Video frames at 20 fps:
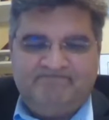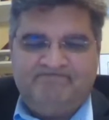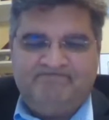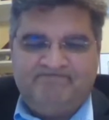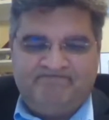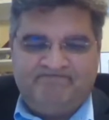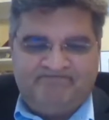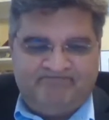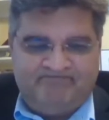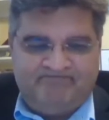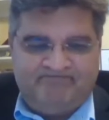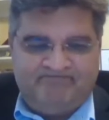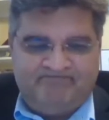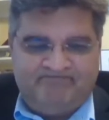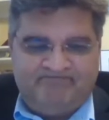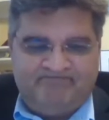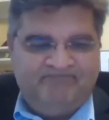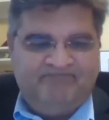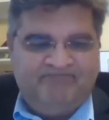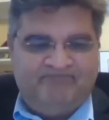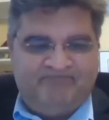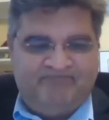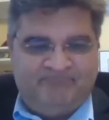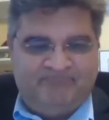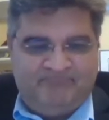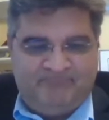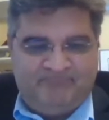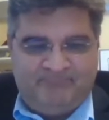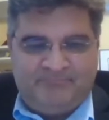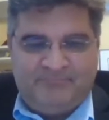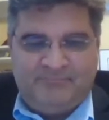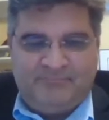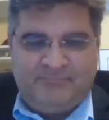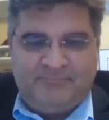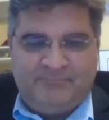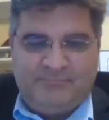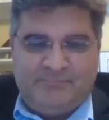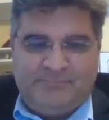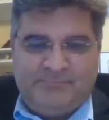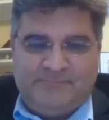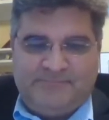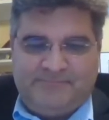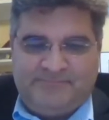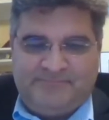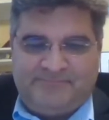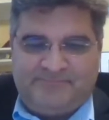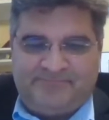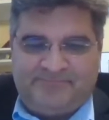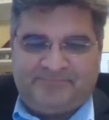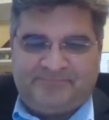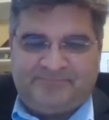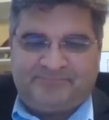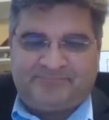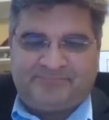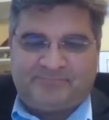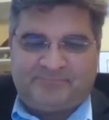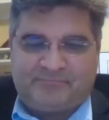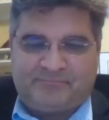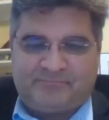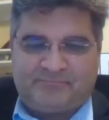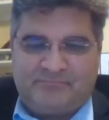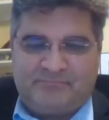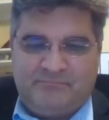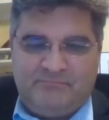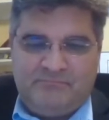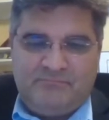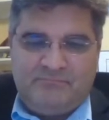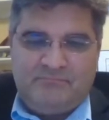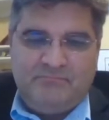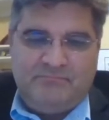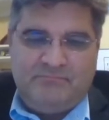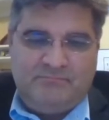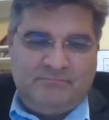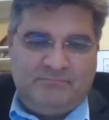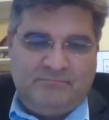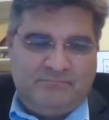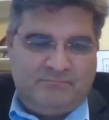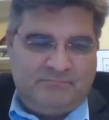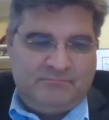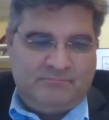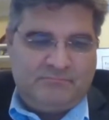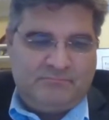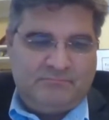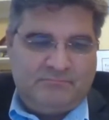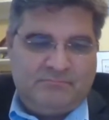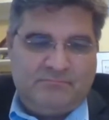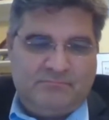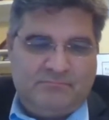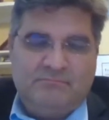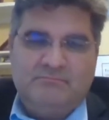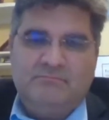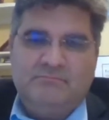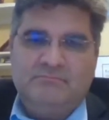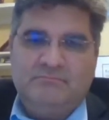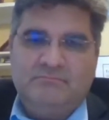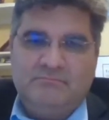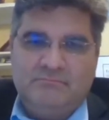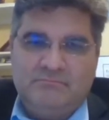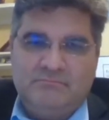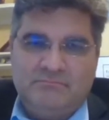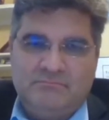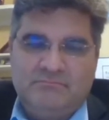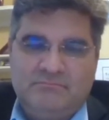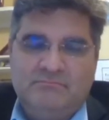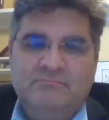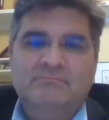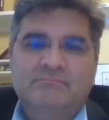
The person shown says nothing.